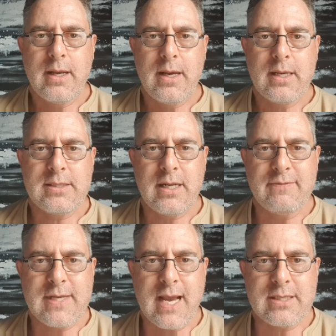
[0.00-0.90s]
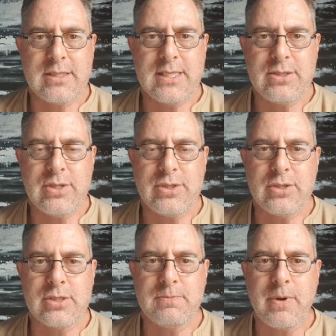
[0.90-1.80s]
a set of taxes
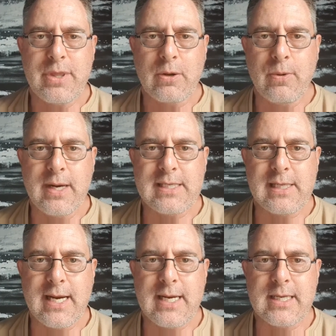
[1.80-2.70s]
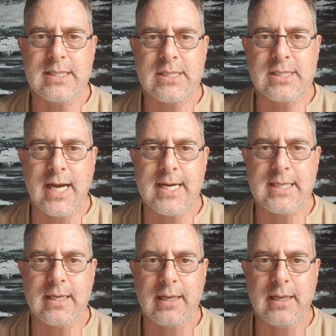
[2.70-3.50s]
introduced by the Queensland State